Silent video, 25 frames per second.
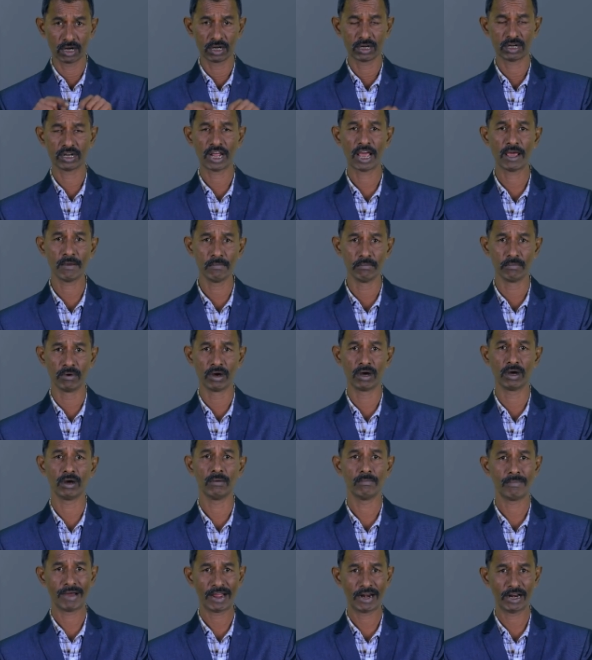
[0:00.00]
time
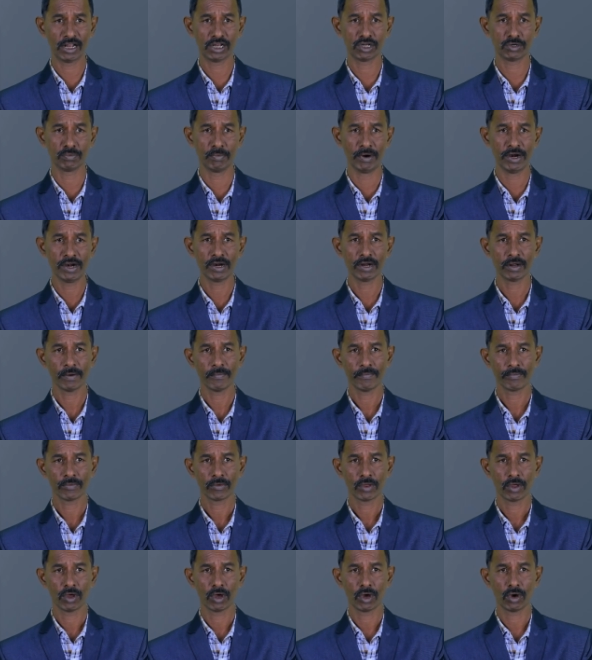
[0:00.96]
management.
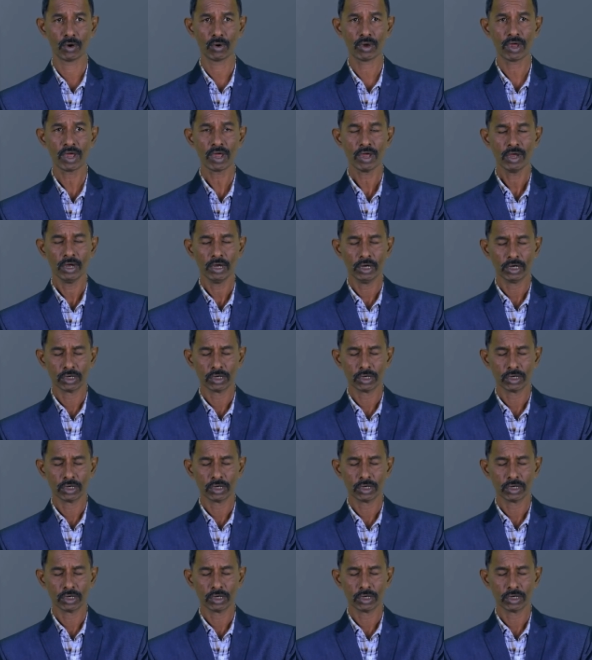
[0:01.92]
Okay,